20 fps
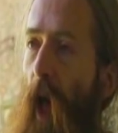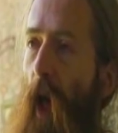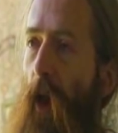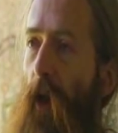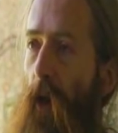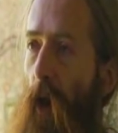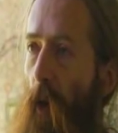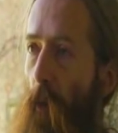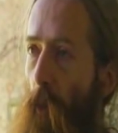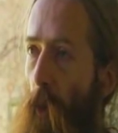
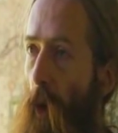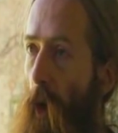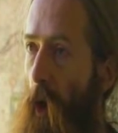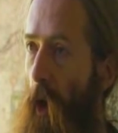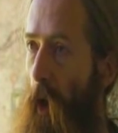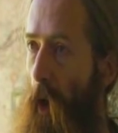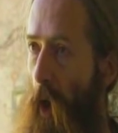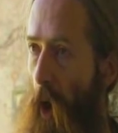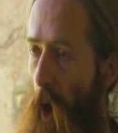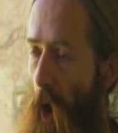that I'm
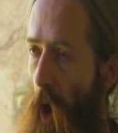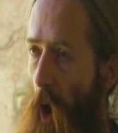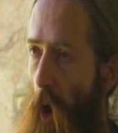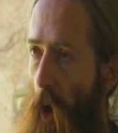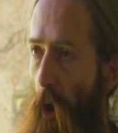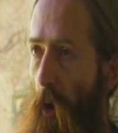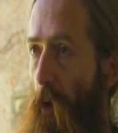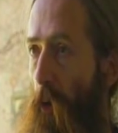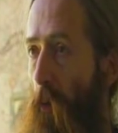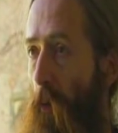working
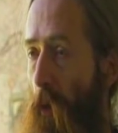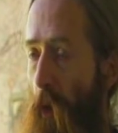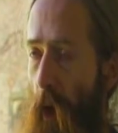on